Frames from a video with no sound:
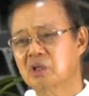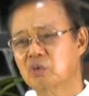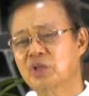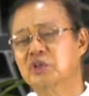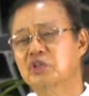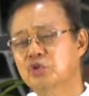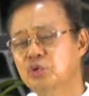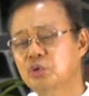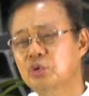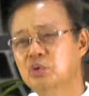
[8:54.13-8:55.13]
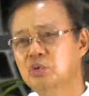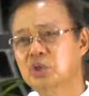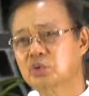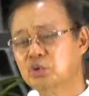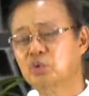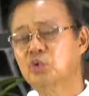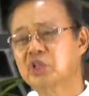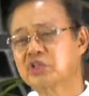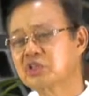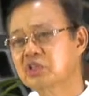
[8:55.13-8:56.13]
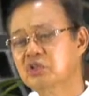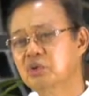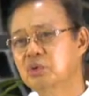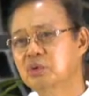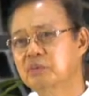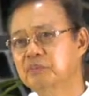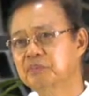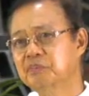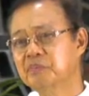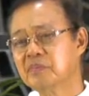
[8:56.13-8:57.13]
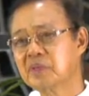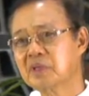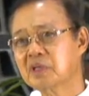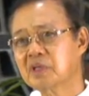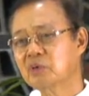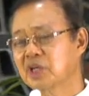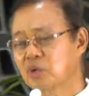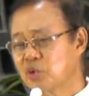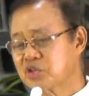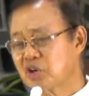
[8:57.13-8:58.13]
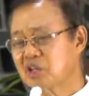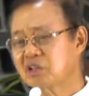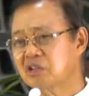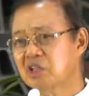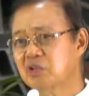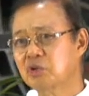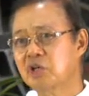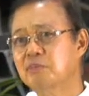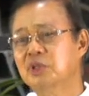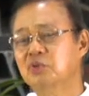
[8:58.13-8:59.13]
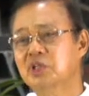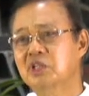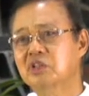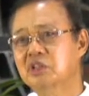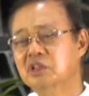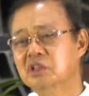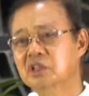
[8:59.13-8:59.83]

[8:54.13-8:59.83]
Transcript: what did you do? What good works did you do? When I was hungry, you gave me to eat.